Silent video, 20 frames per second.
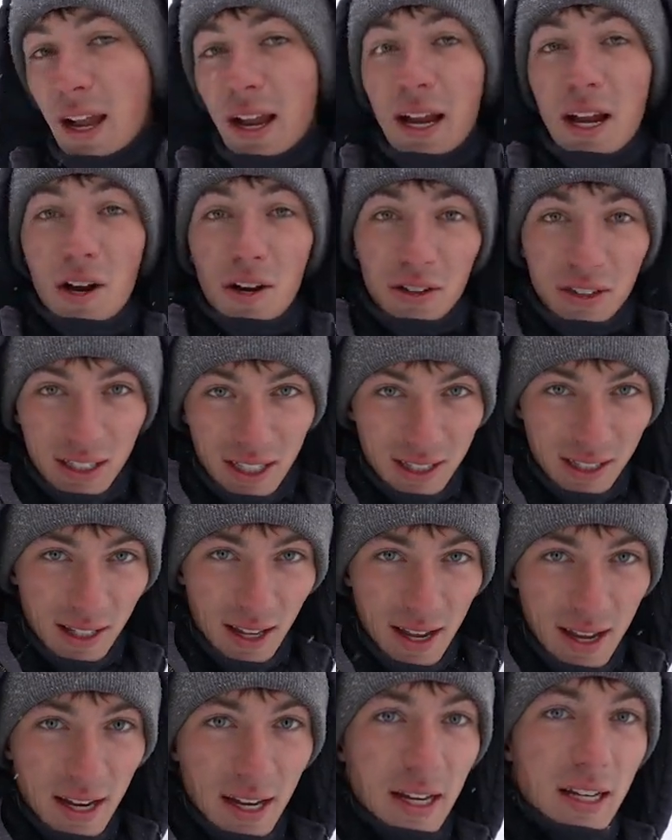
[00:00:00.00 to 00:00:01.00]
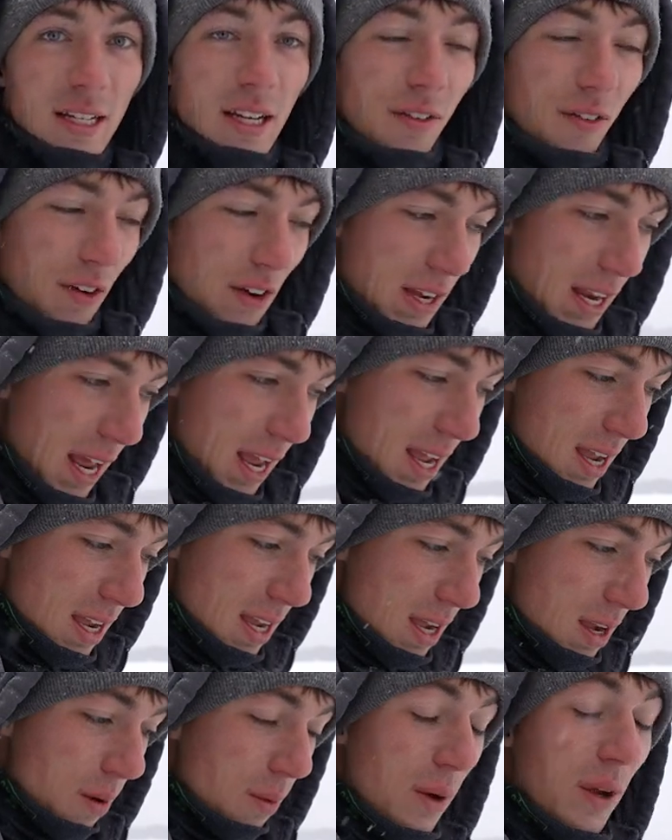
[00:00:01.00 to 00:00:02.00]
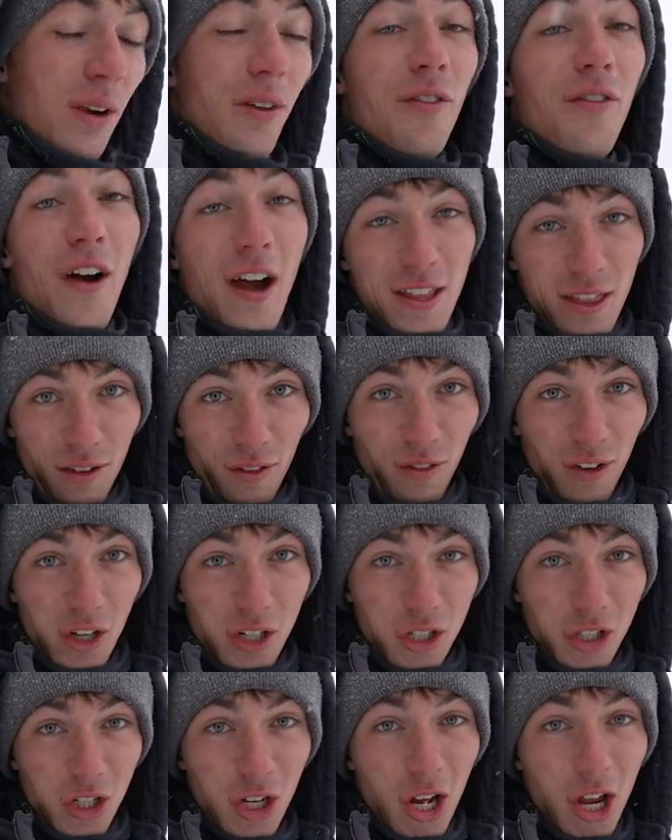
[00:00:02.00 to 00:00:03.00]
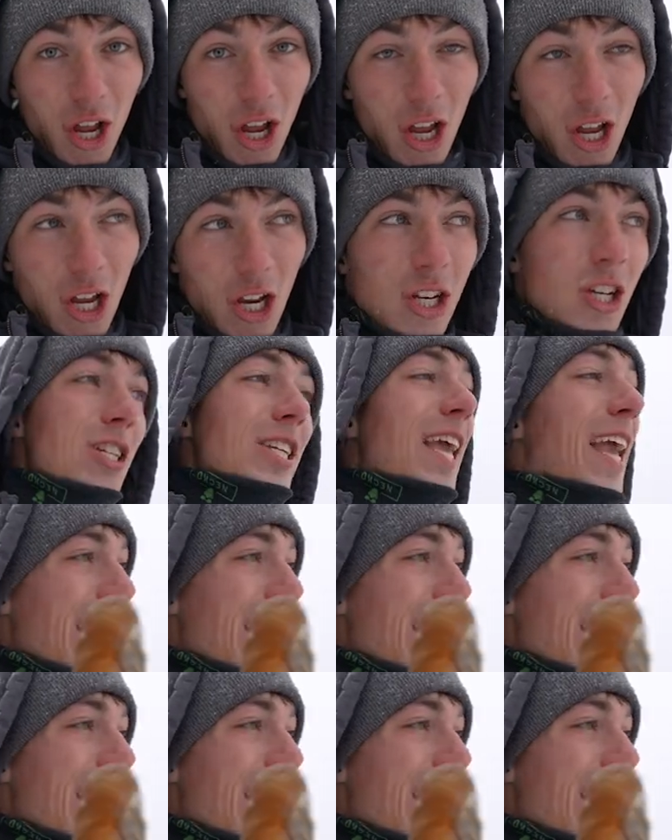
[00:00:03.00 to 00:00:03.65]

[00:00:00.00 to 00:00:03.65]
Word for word: Here at this lake, different day, we can find the fish, just